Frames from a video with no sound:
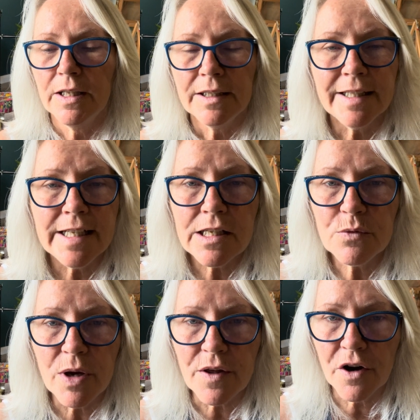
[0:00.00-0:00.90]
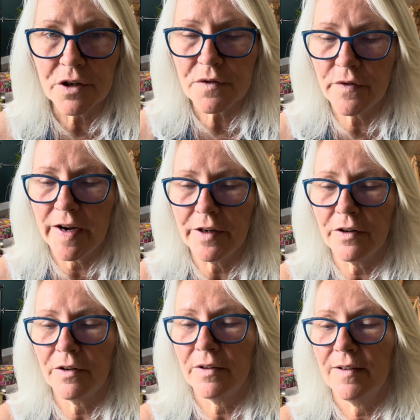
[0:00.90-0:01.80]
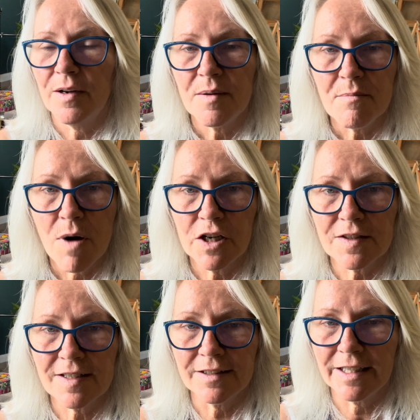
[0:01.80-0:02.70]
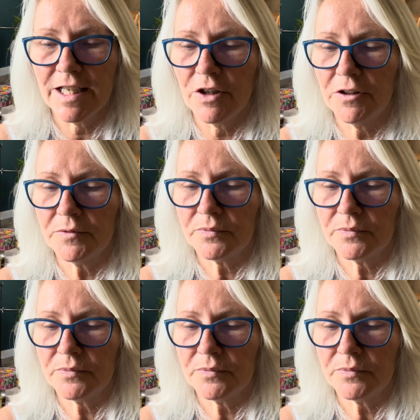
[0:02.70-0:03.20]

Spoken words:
Lead with heart fire, Mars in Leo.